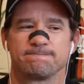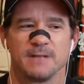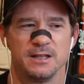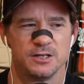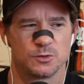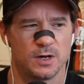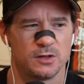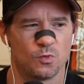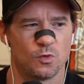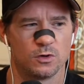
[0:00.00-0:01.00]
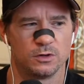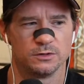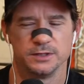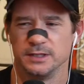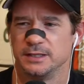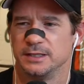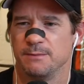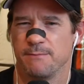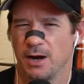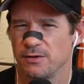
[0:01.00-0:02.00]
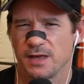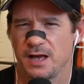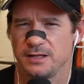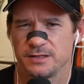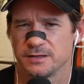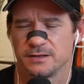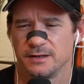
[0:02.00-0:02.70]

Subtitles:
These around the world marathons.